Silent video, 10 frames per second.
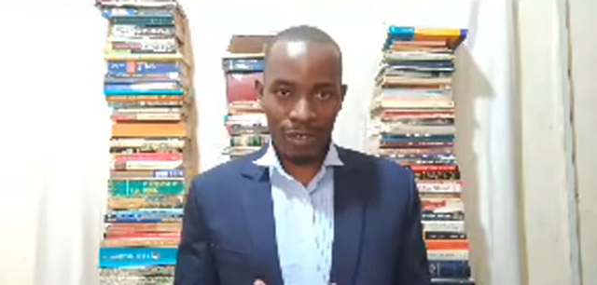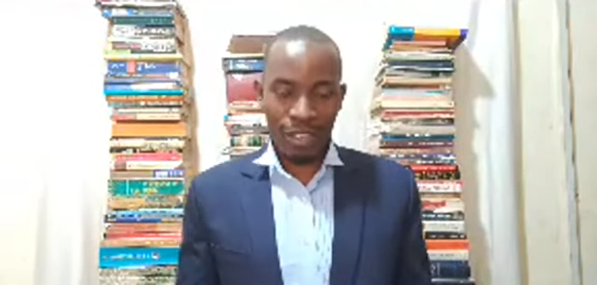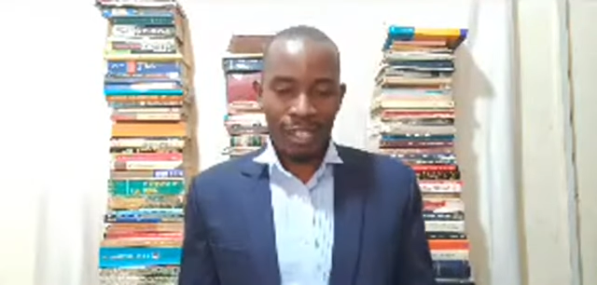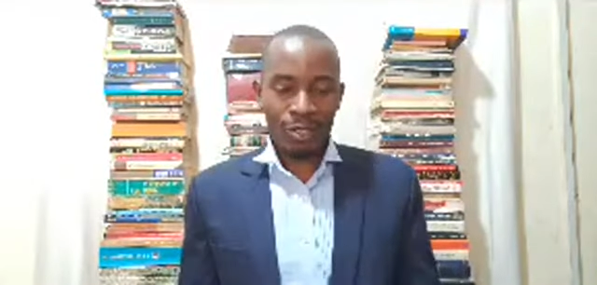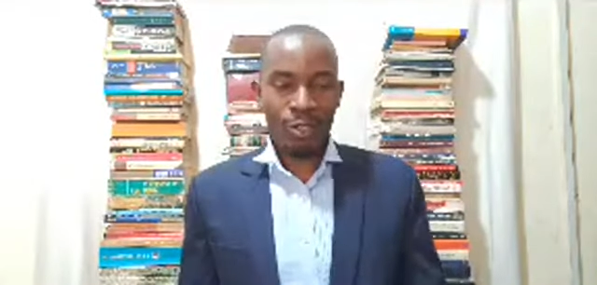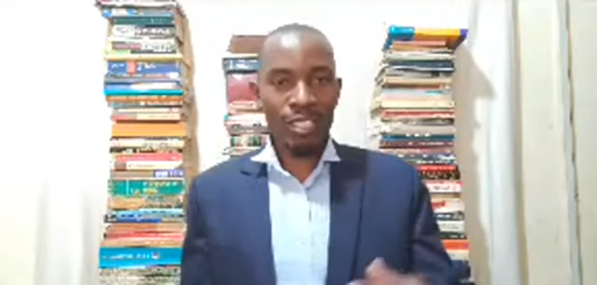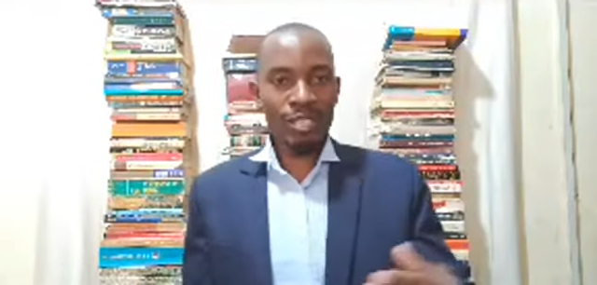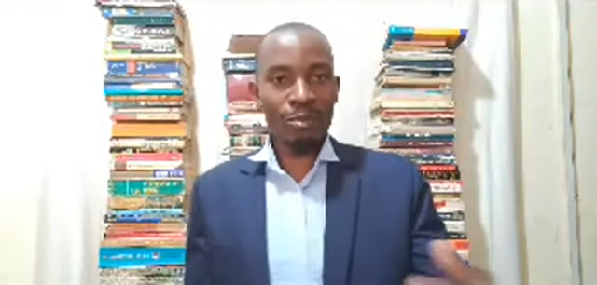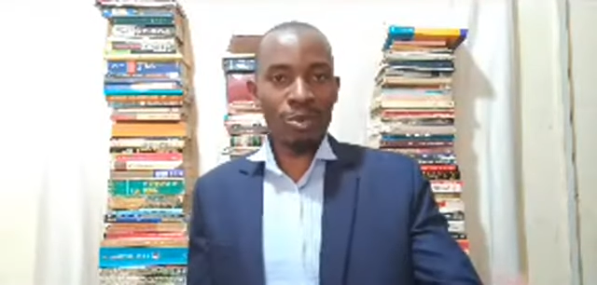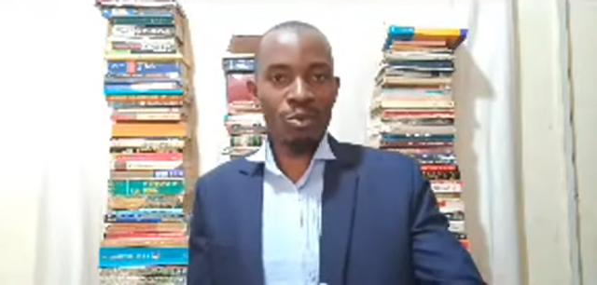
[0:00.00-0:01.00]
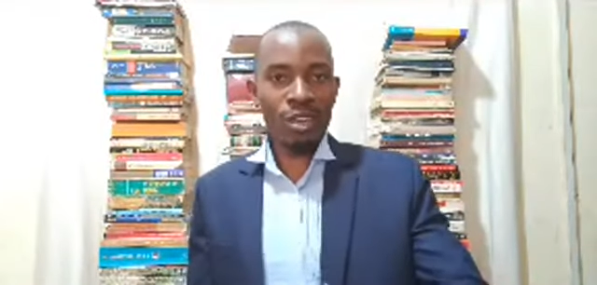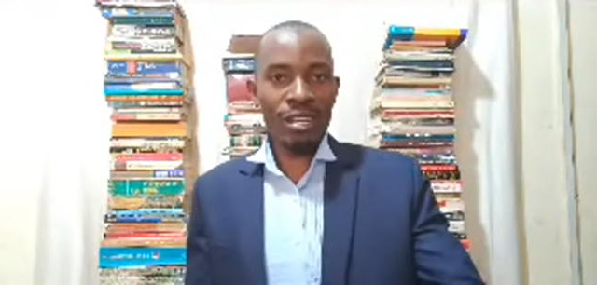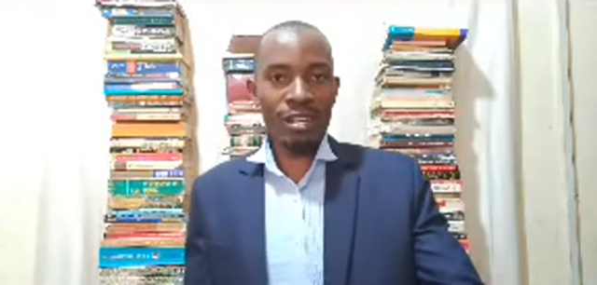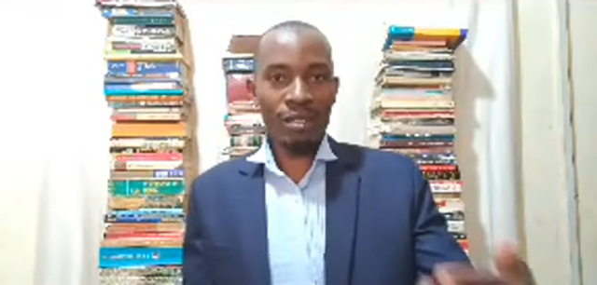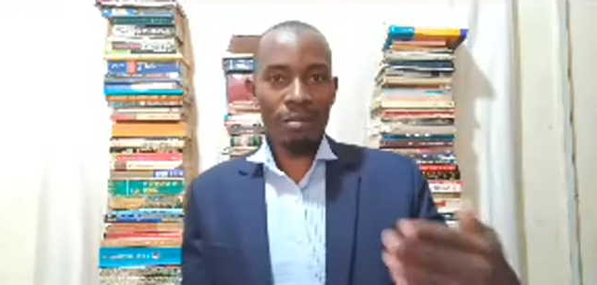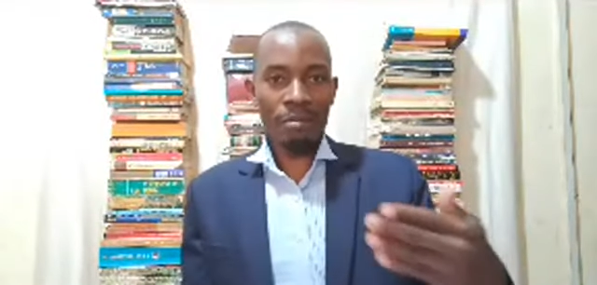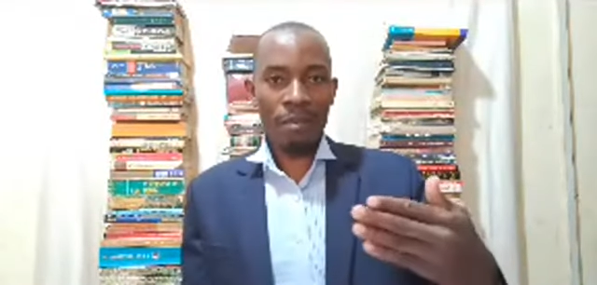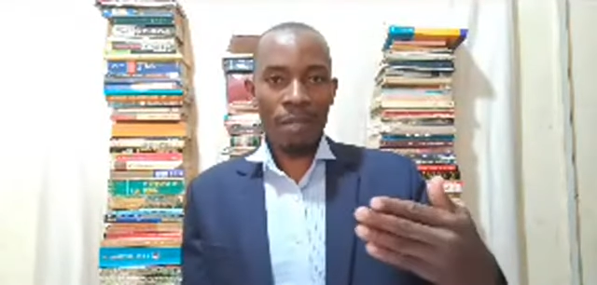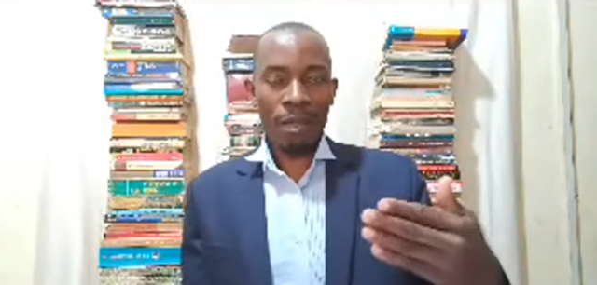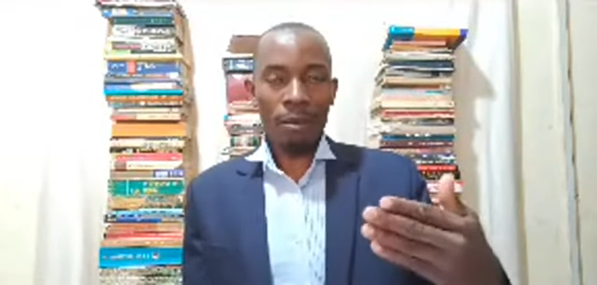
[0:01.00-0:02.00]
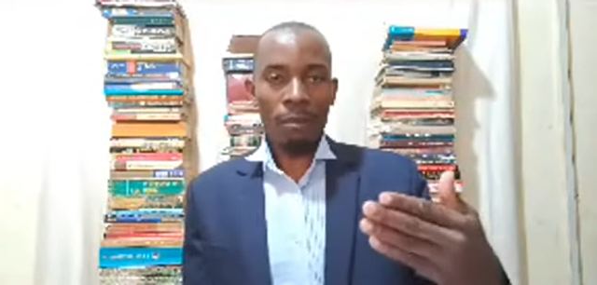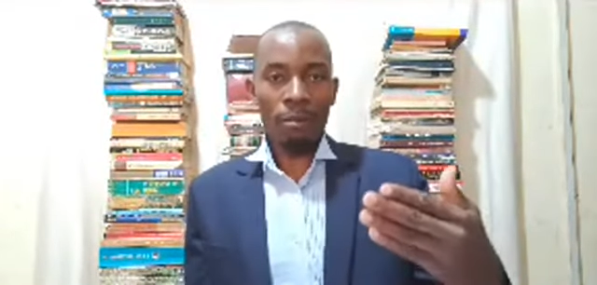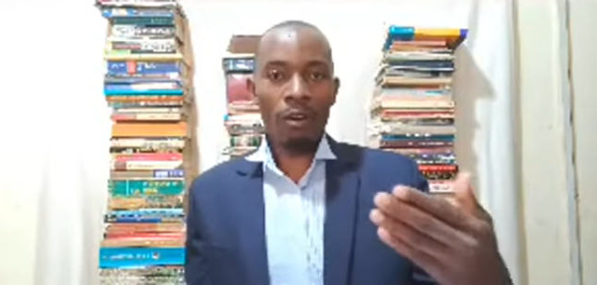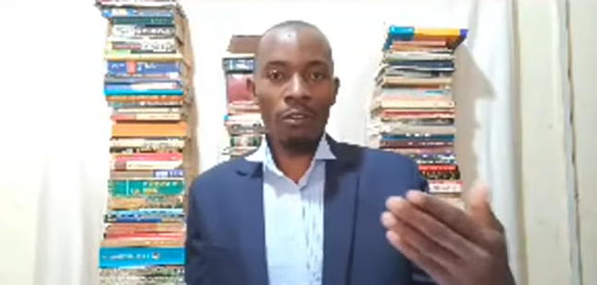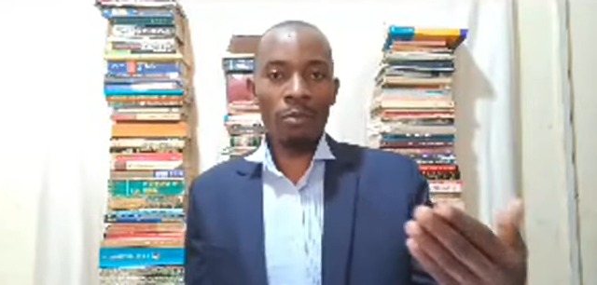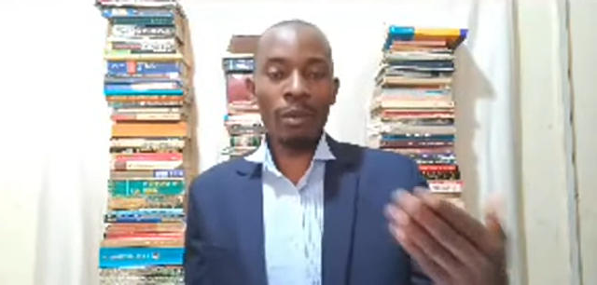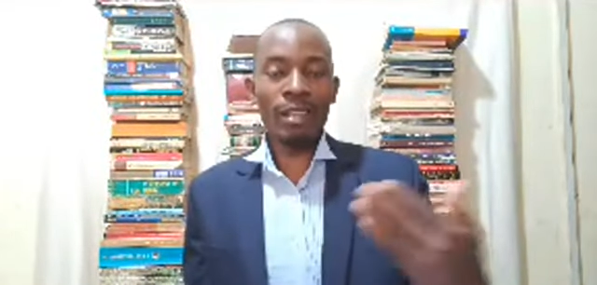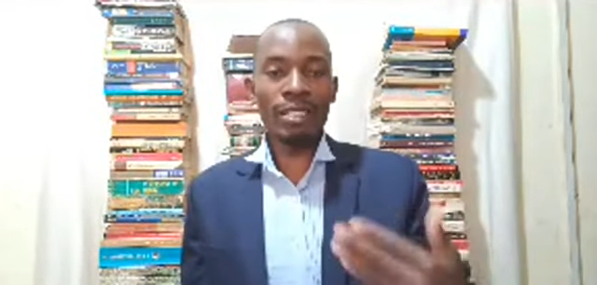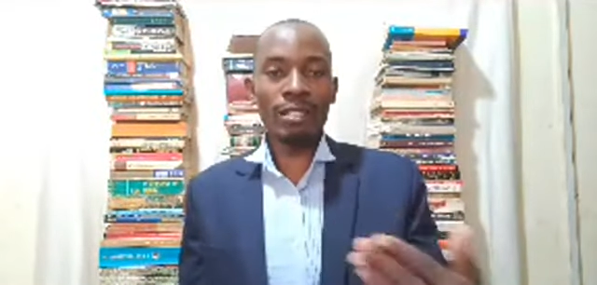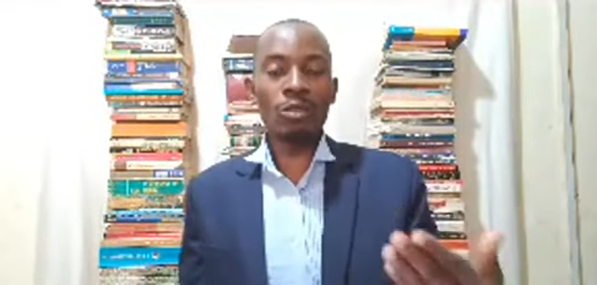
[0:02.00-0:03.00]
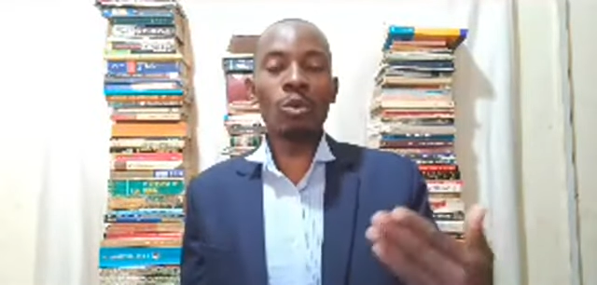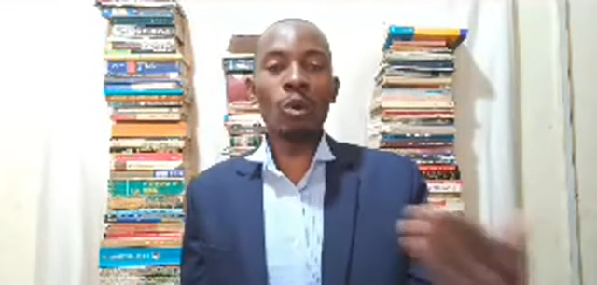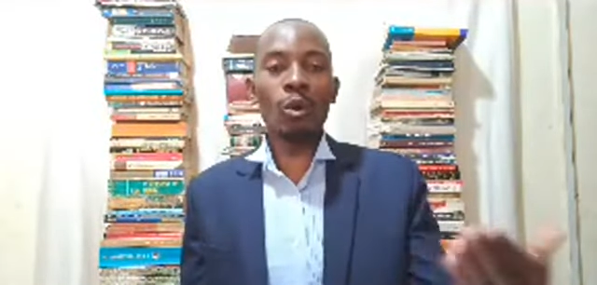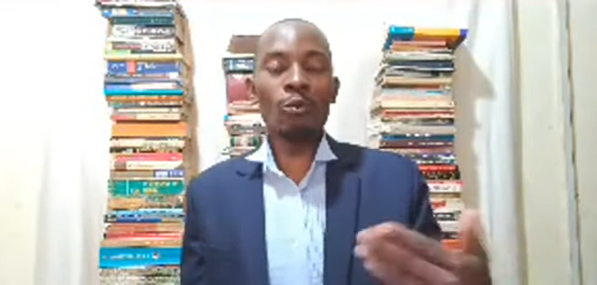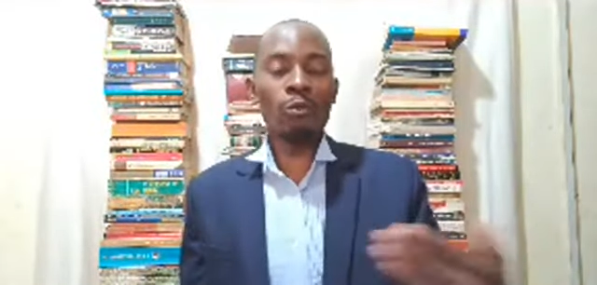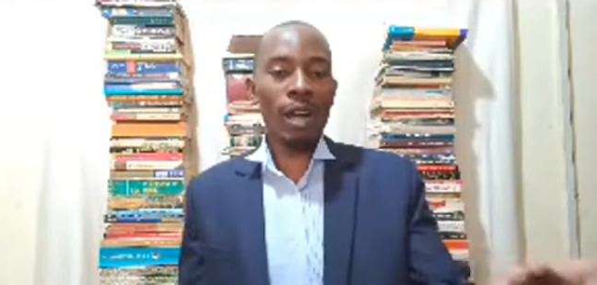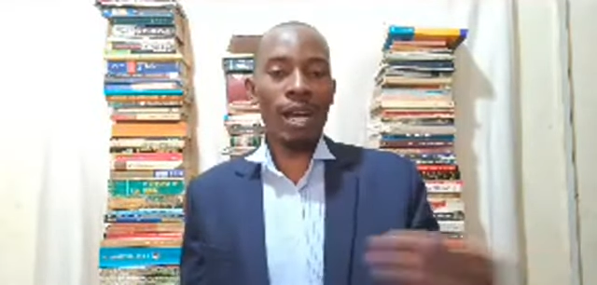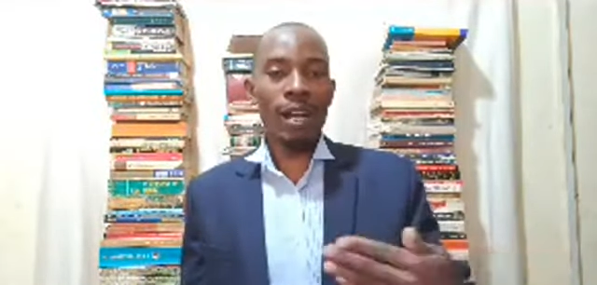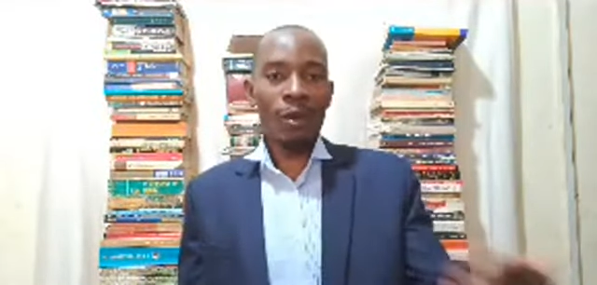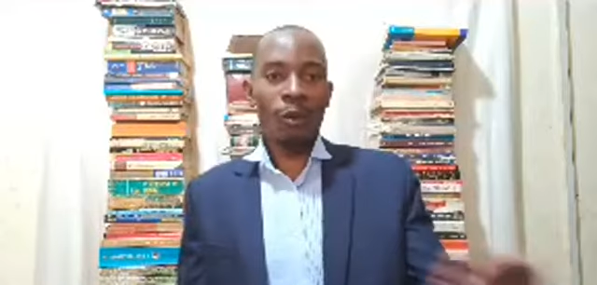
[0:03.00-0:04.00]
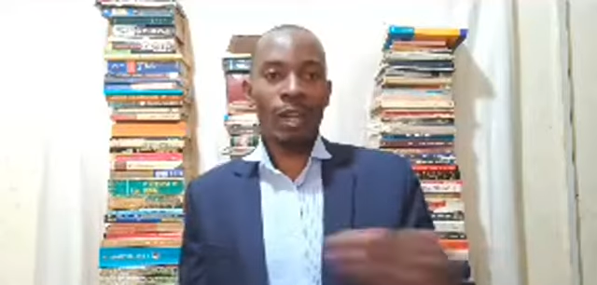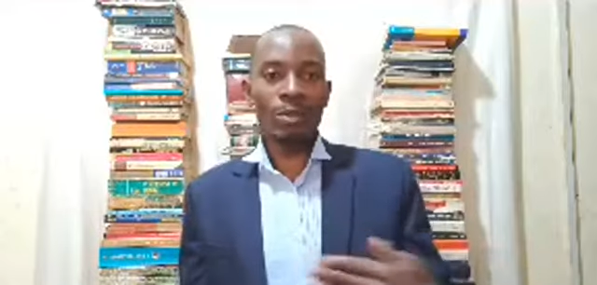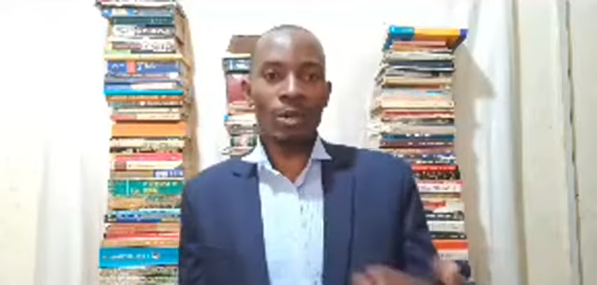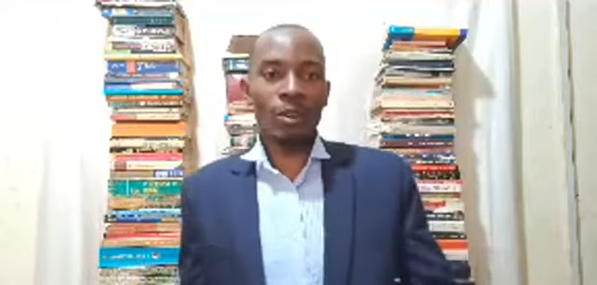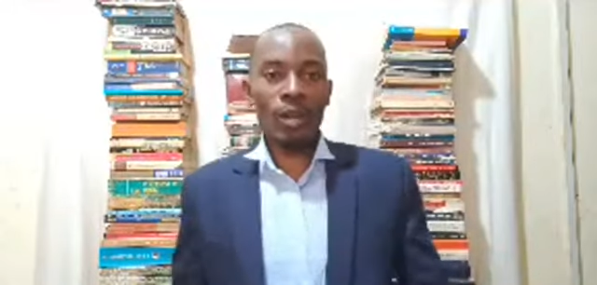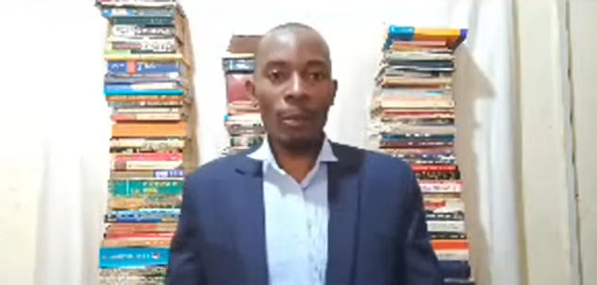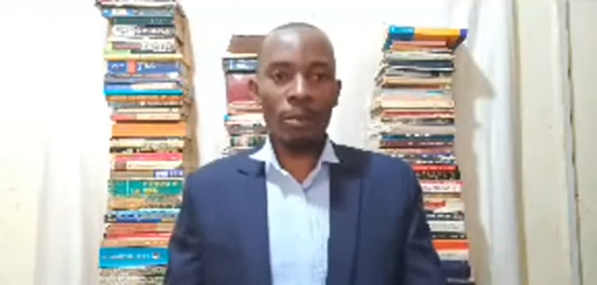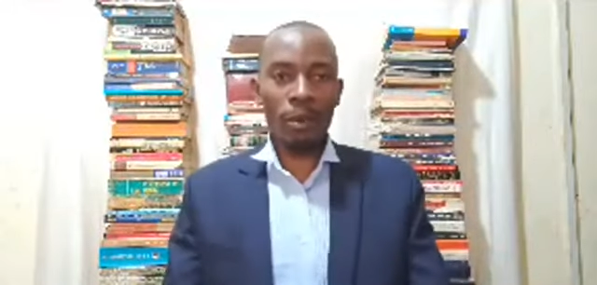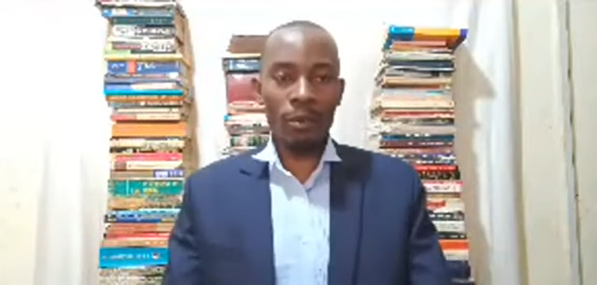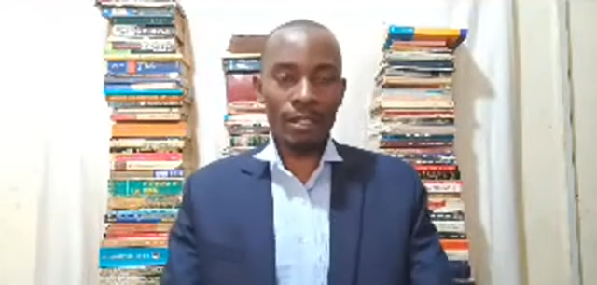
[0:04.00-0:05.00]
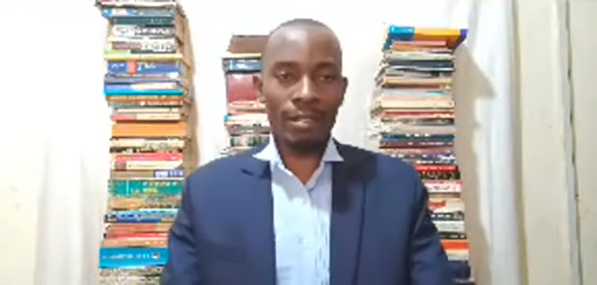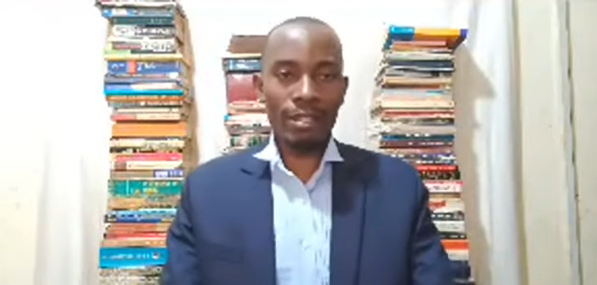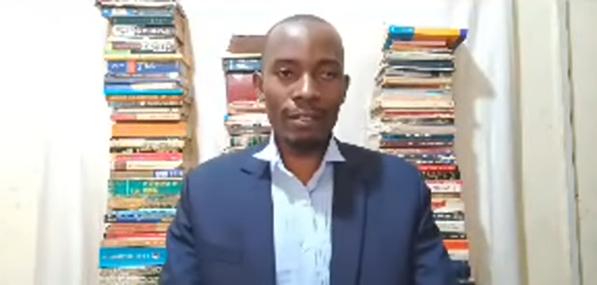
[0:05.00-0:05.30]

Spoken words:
So it is between both parties do offer what we call a promise.